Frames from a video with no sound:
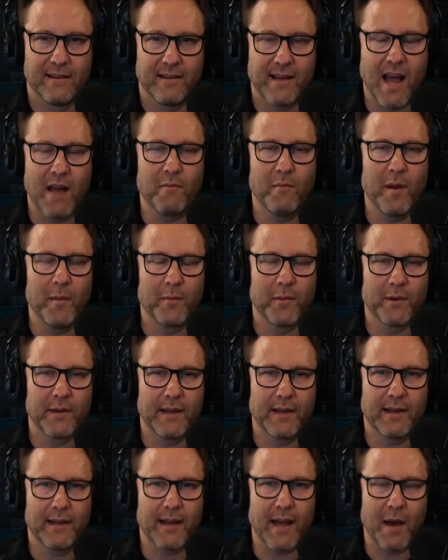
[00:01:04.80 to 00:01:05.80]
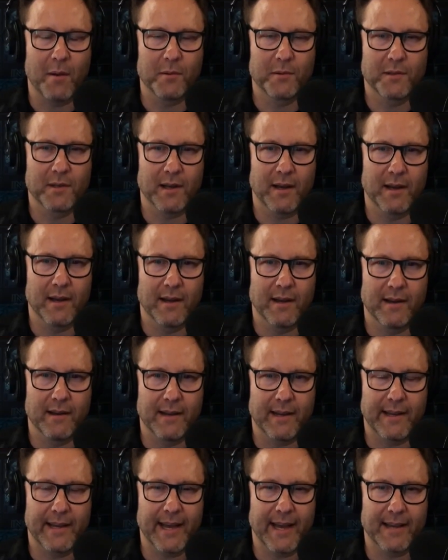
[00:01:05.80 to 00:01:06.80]
I remember I was
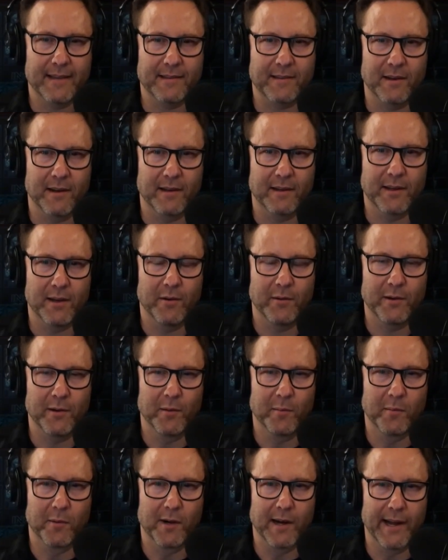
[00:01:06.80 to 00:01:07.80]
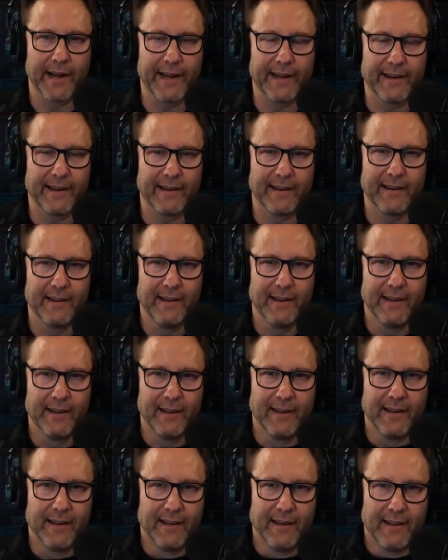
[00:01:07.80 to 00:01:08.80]
a guest on Conan O'Brien and
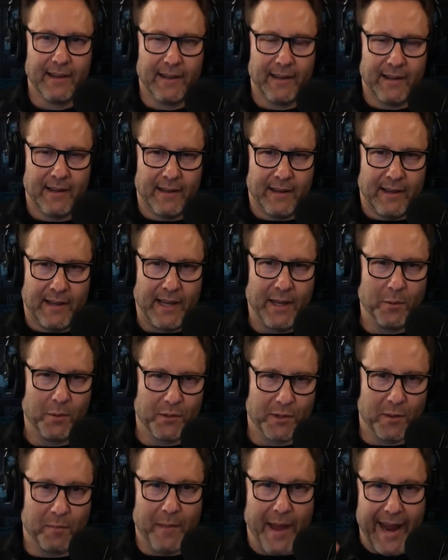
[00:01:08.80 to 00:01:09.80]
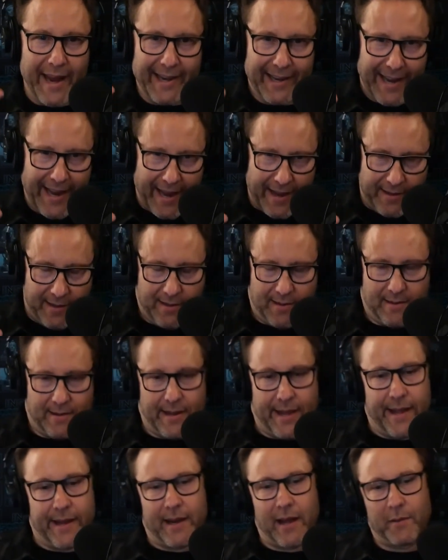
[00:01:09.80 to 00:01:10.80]
he was the main guest
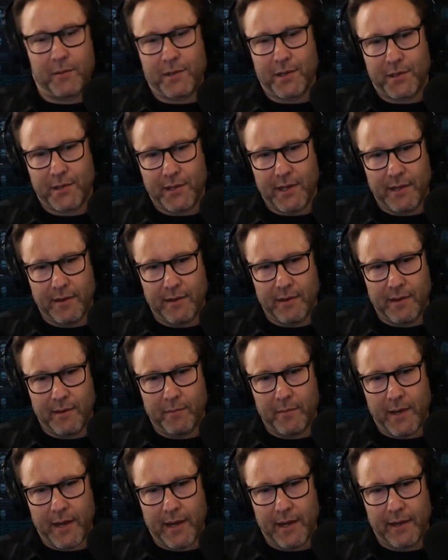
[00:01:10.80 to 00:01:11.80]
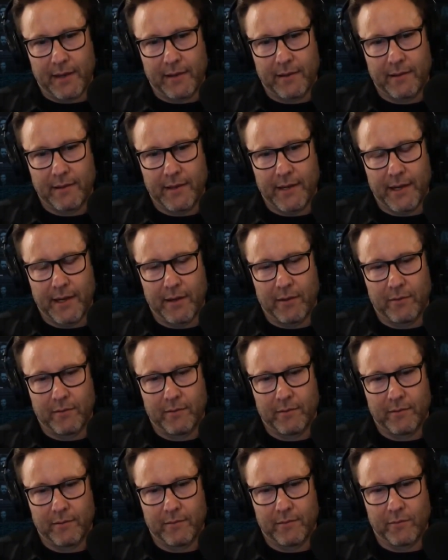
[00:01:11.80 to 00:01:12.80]
and I was just sitting in my, you know,
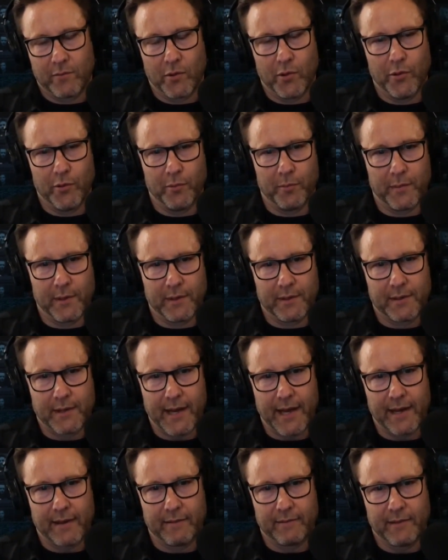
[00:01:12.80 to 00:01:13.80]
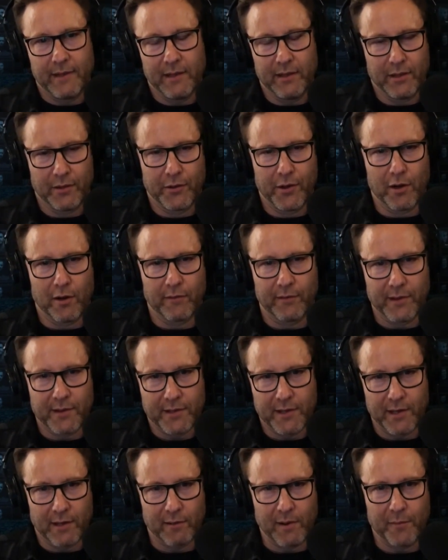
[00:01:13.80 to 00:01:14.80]
room, kind of a little
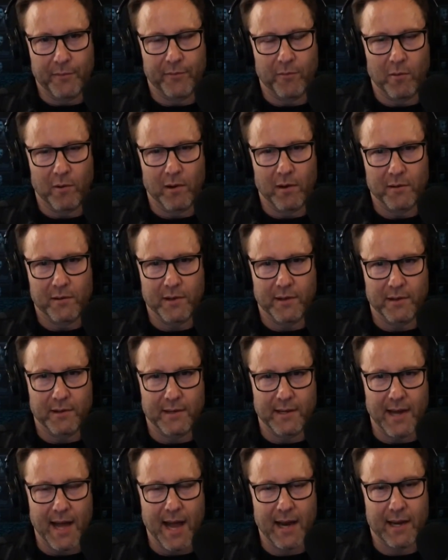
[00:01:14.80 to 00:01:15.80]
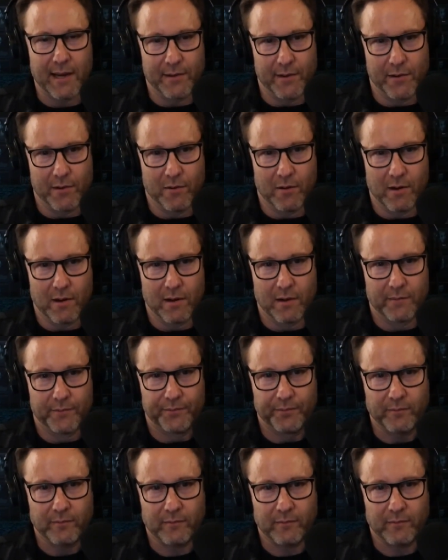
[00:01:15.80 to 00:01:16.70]
nervous, you know, right before, and all of a sudden there's a knock on the door